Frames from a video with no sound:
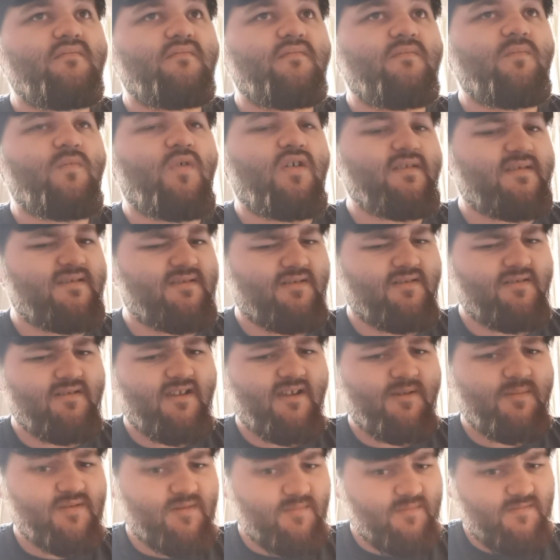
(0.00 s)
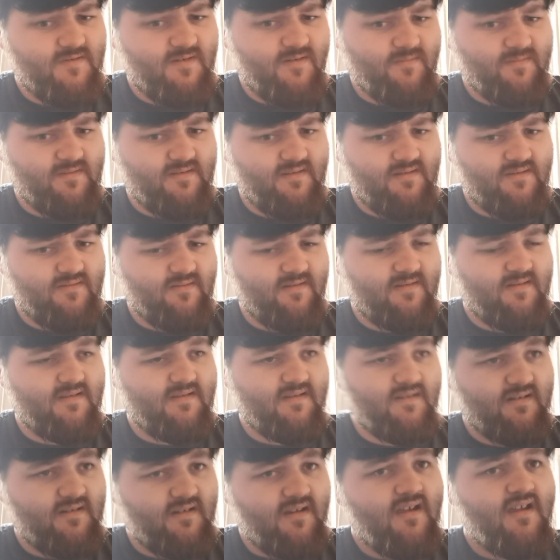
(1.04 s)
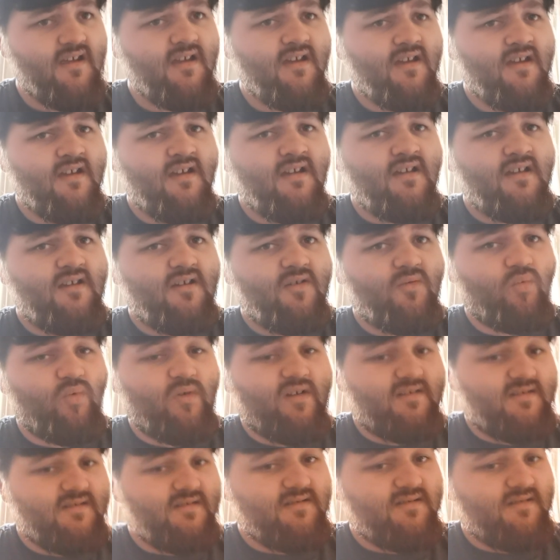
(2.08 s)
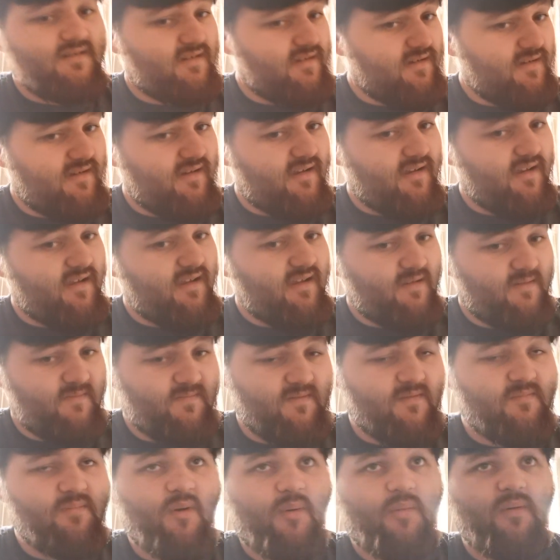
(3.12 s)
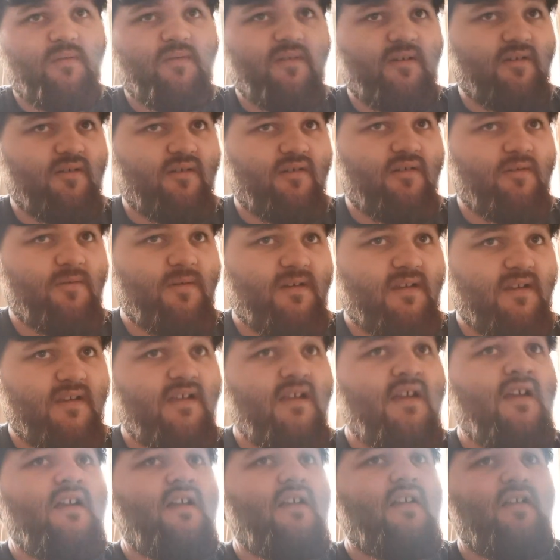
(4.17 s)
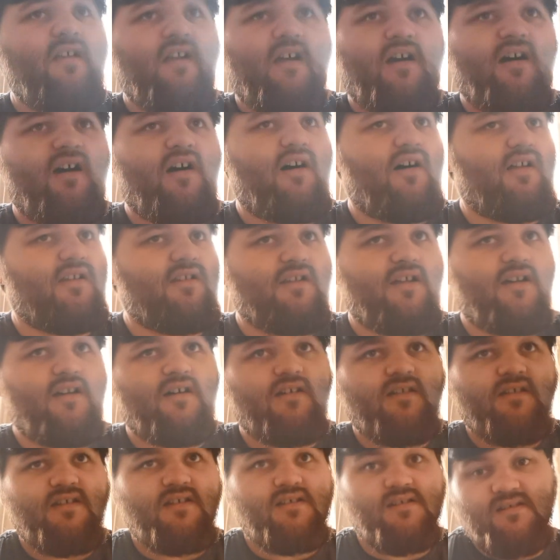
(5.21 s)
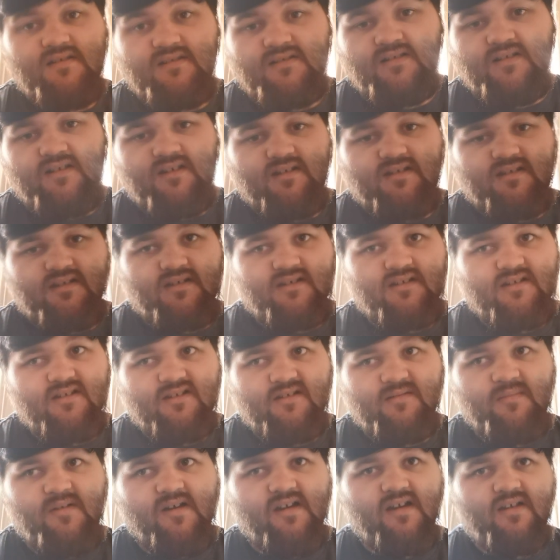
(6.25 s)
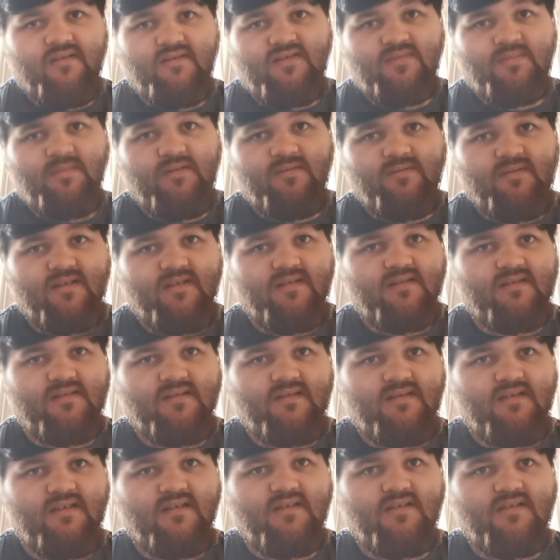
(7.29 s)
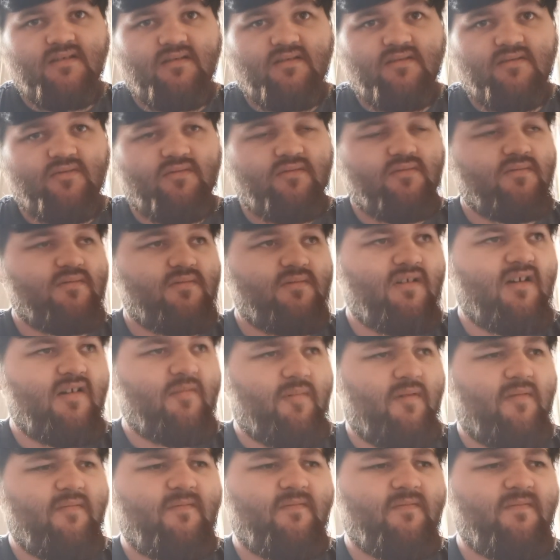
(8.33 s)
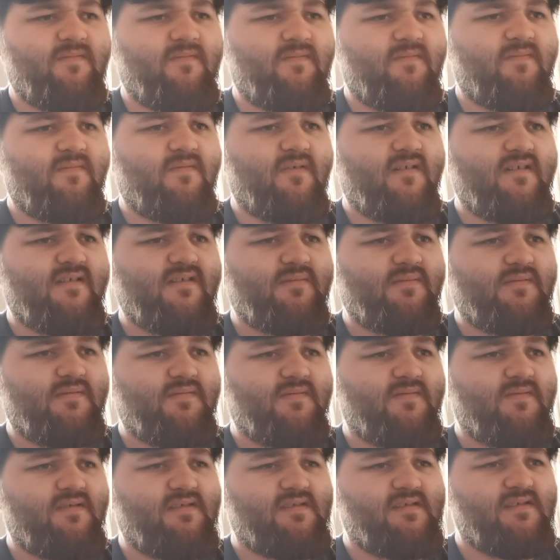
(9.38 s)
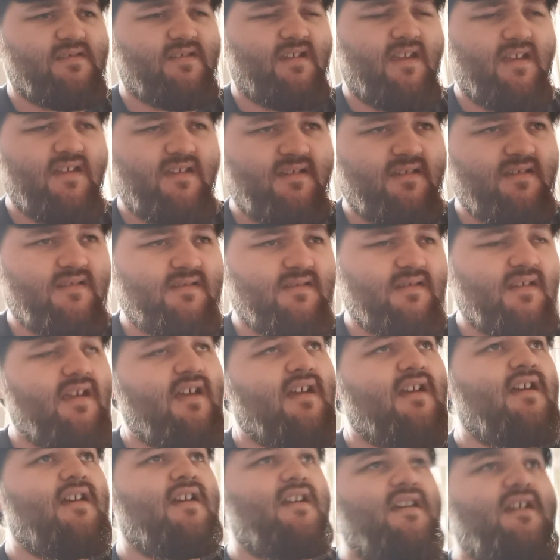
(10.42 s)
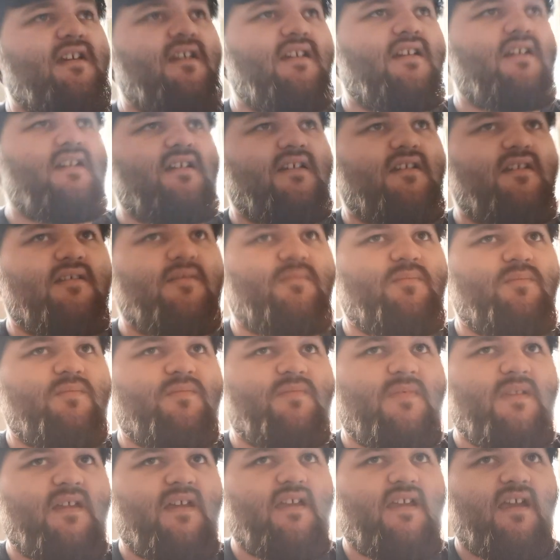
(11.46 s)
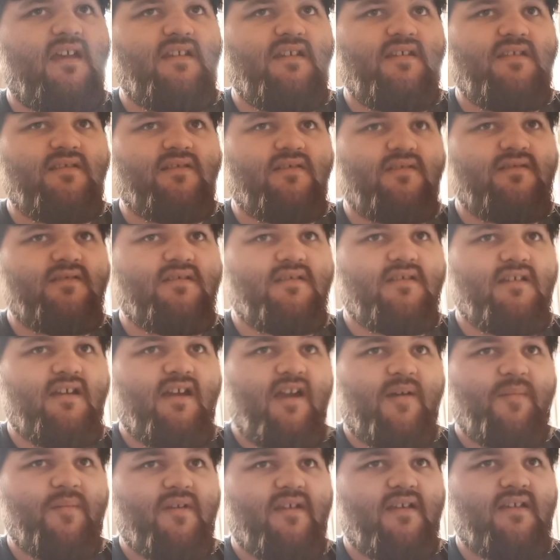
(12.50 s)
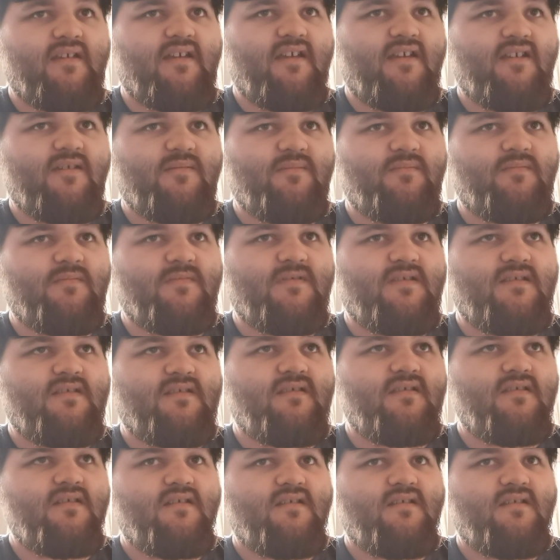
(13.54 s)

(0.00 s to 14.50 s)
What sort of games I'm generally interested in, which, if you've probably figured out already, a lot. Like my housemate recently, who I've been friends with for years. Again, he's looked at how many games